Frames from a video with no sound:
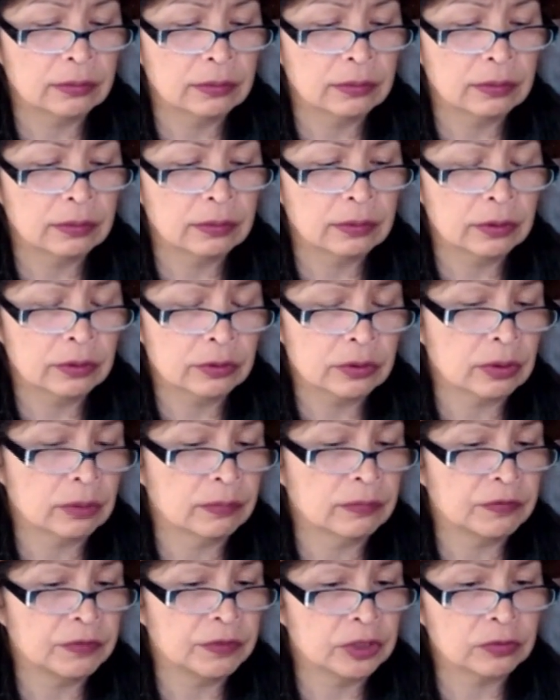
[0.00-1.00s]
there's
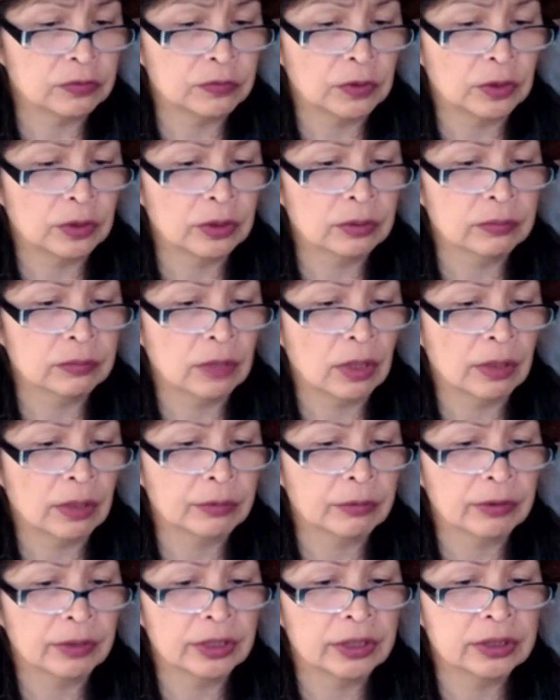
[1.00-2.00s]
some fish farm
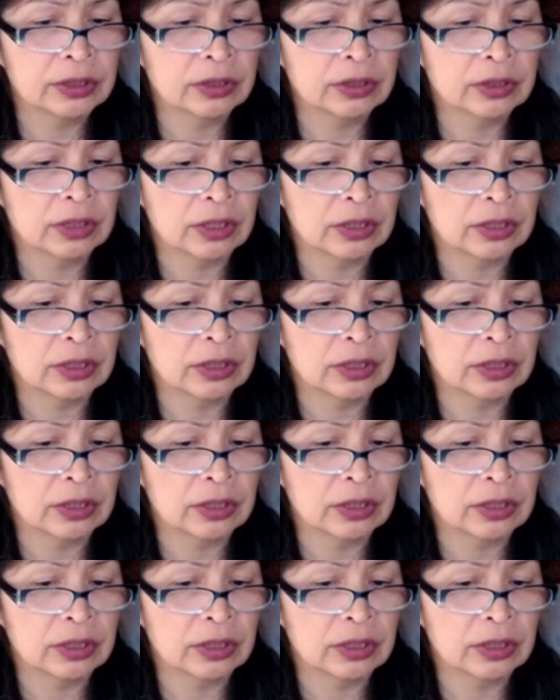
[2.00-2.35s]
operations